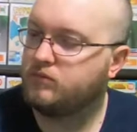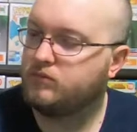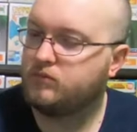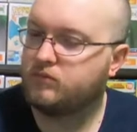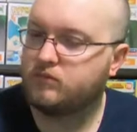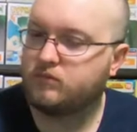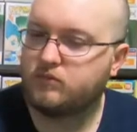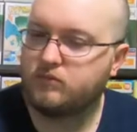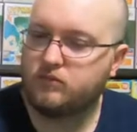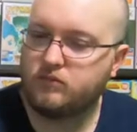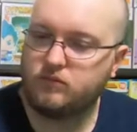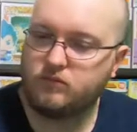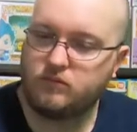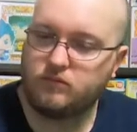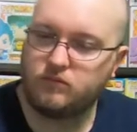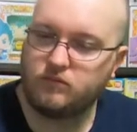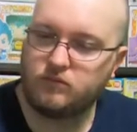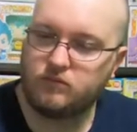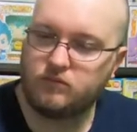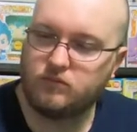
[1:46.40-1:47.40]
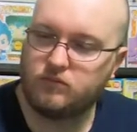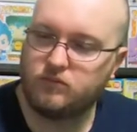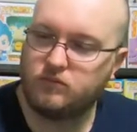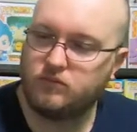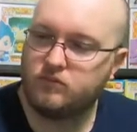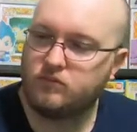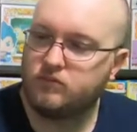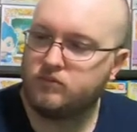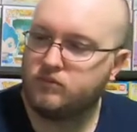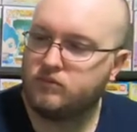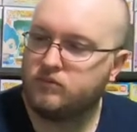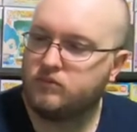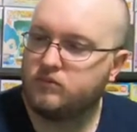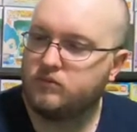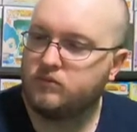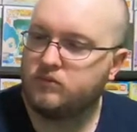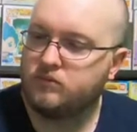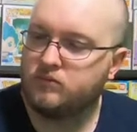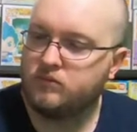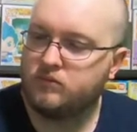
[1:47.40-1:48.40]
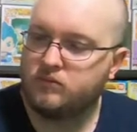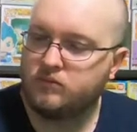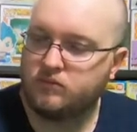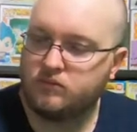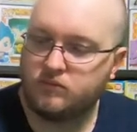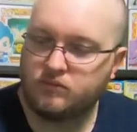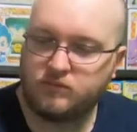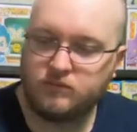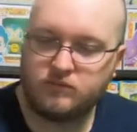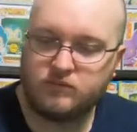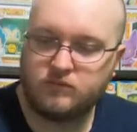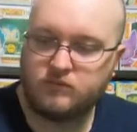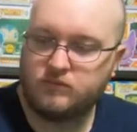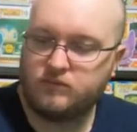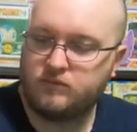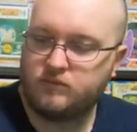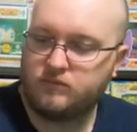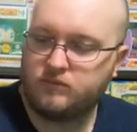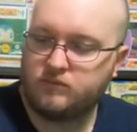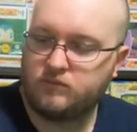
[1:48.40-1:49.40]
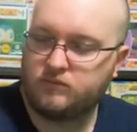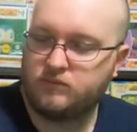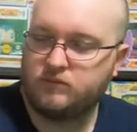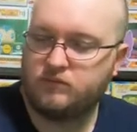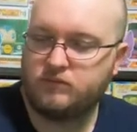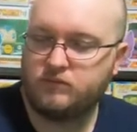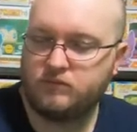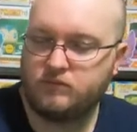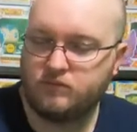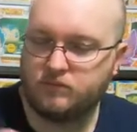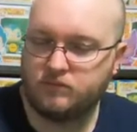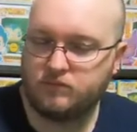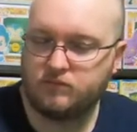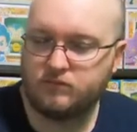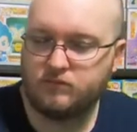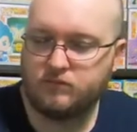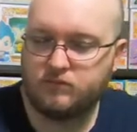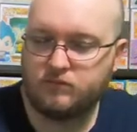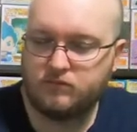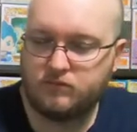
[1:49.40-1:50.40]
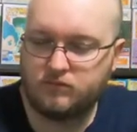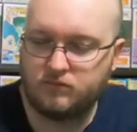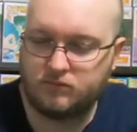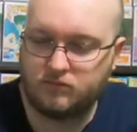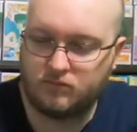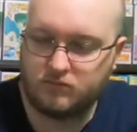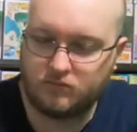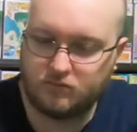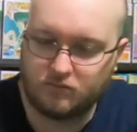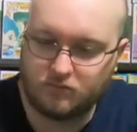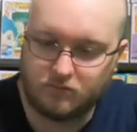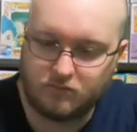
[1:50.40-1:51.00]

No words are spoken by the person on screen.